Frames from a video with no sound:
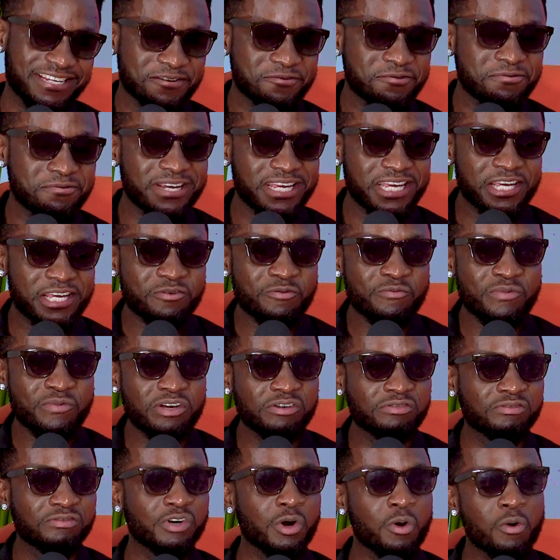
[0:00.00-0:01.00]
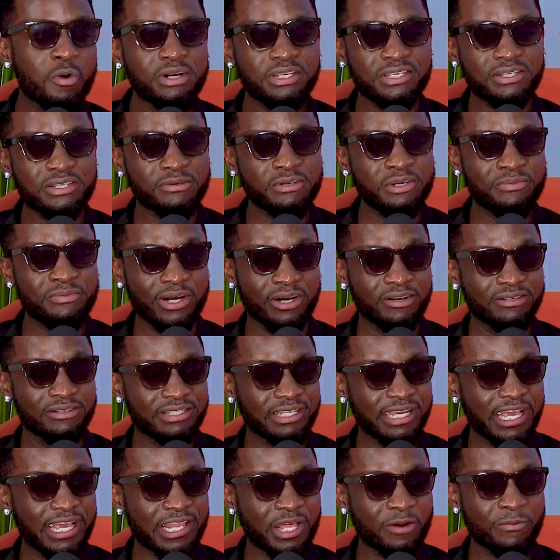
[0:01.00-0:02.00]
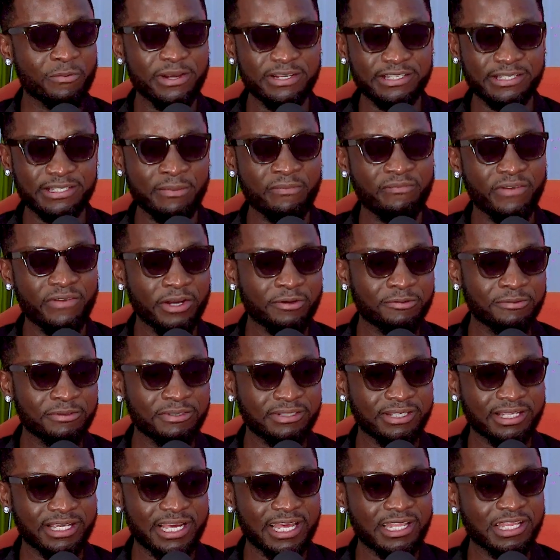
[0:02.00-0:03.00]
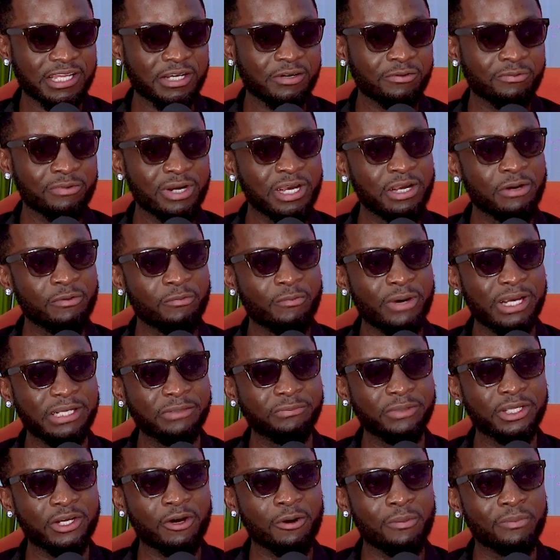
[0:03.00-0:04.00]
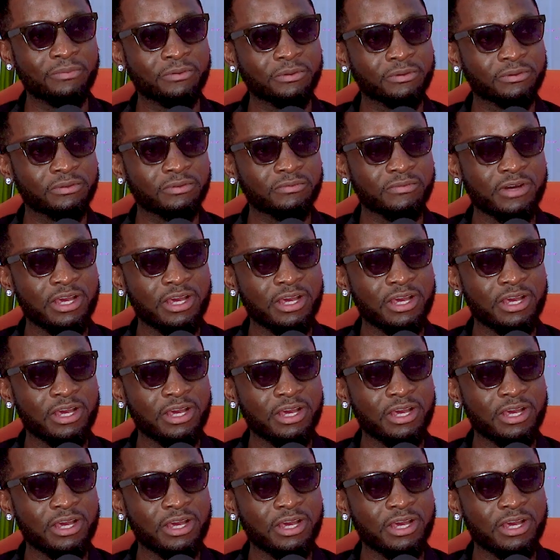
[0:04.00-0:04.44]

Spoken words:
We rode to Ibadan together. We're in same vehicle together. When we come from